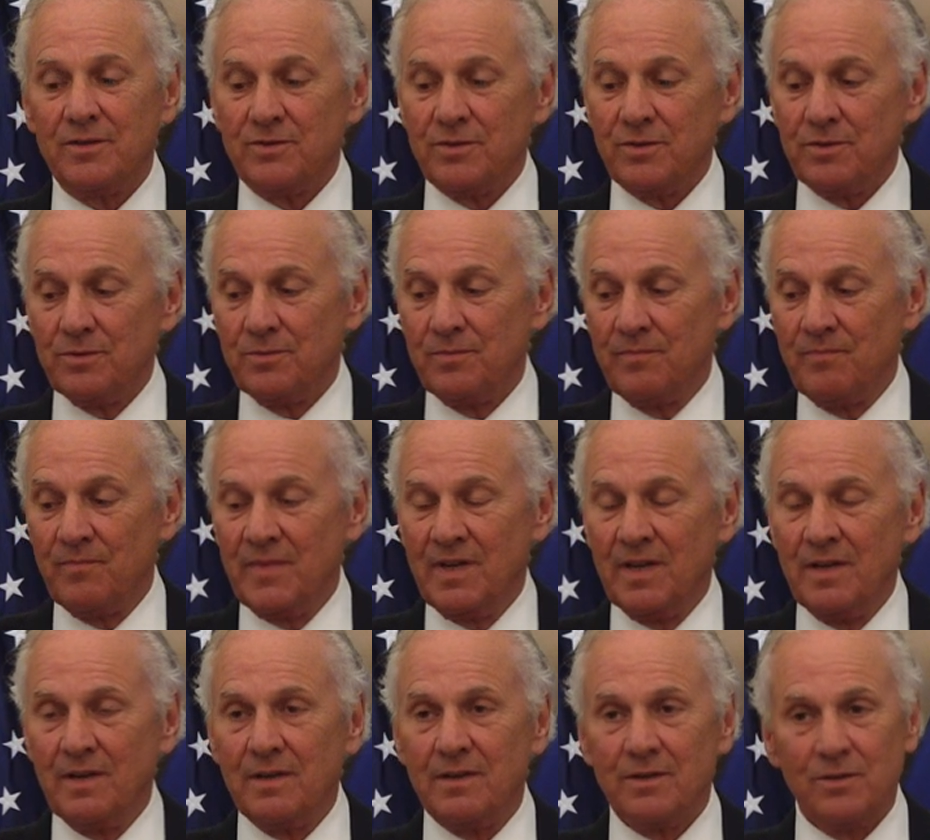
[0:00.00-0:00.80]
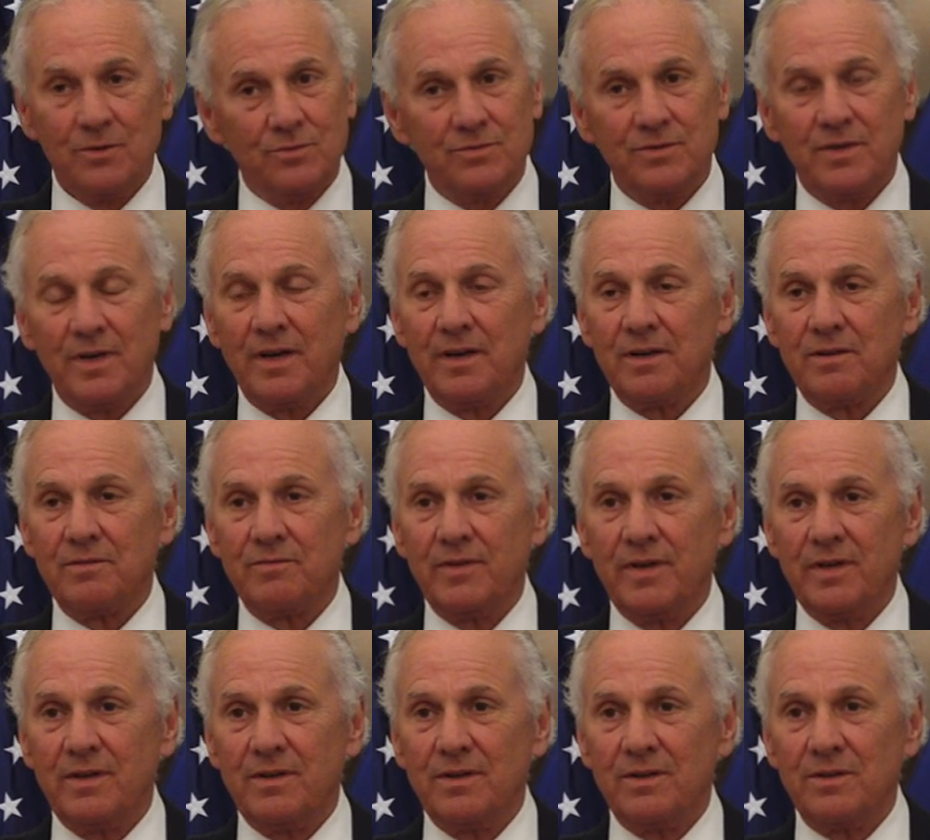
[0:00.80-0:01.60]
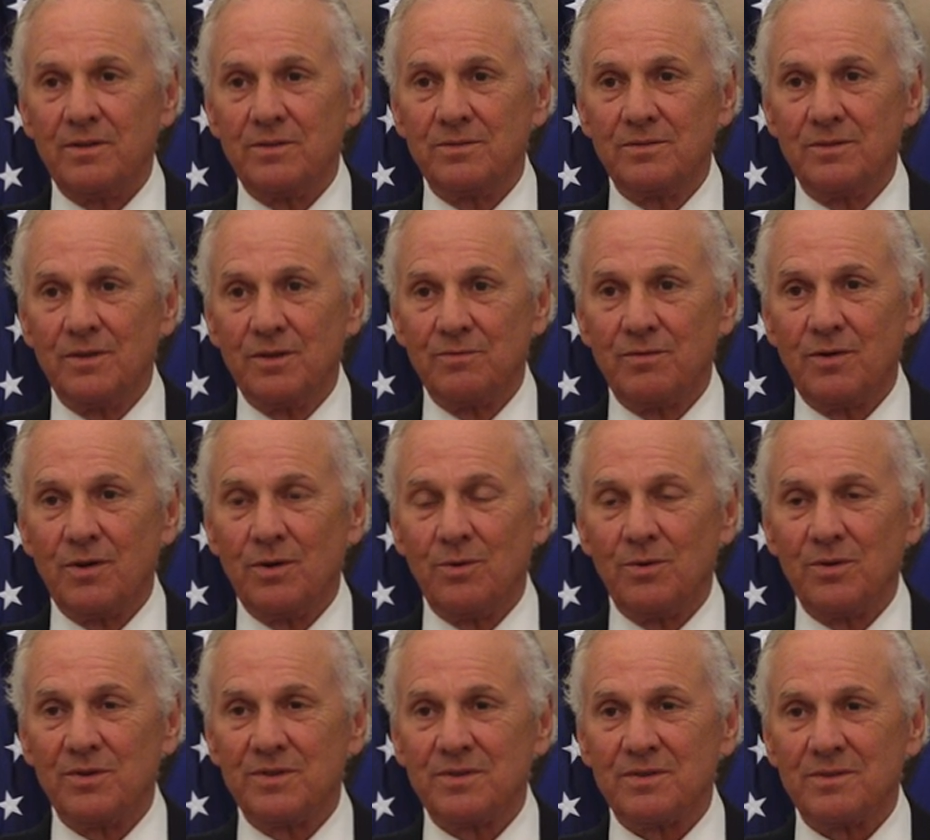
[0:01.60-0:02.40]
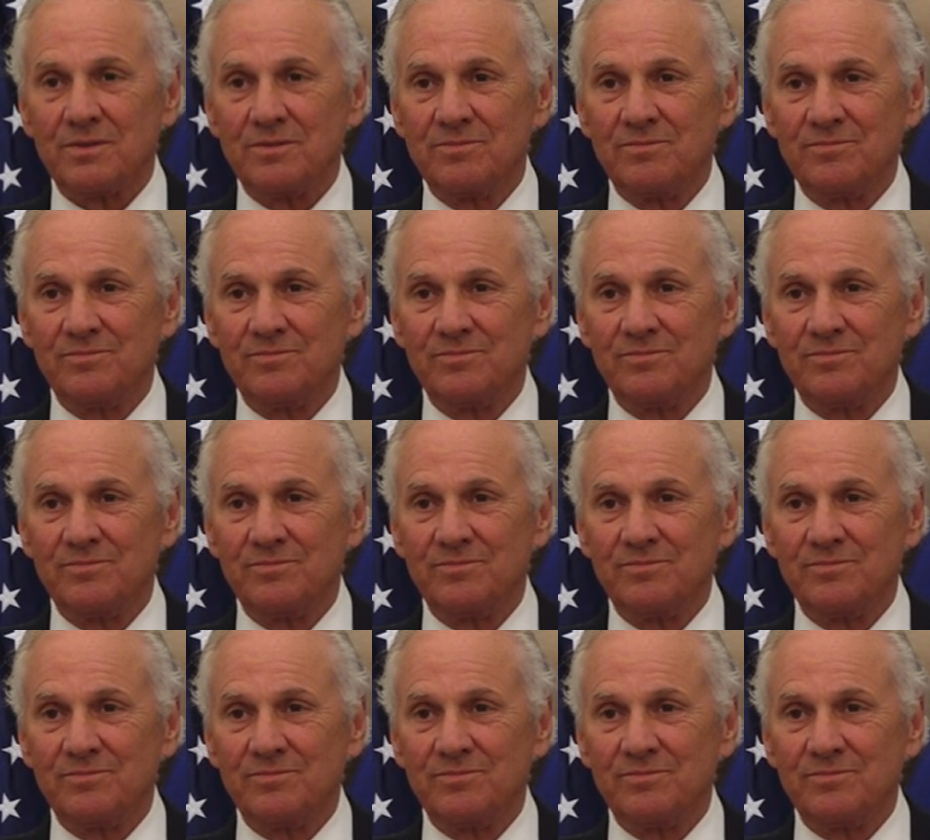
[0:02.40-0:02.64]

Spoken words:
so those got a veto, of course.